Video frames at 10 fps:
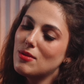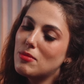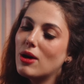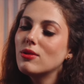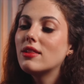
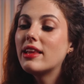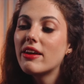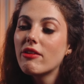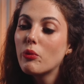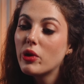about
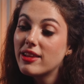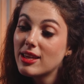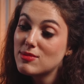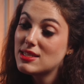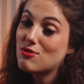Larry
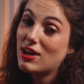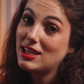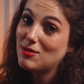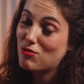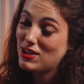Williams'
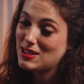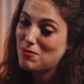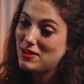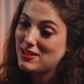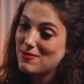trading
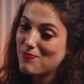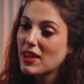principles.